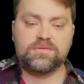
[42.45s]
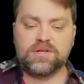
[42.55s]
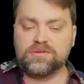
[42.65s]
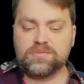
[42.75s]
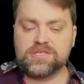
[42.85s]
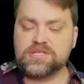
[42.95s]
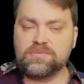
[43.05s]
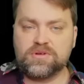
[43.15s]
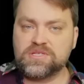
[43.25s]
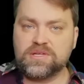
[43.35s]
Well, you may see
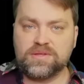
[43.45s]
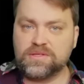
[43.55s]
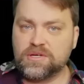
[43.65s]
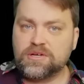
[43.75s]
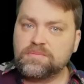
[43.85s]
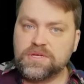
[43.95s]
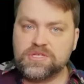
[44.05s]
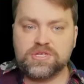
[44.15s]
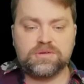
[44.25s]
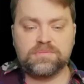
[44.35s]
mostly the dark picture,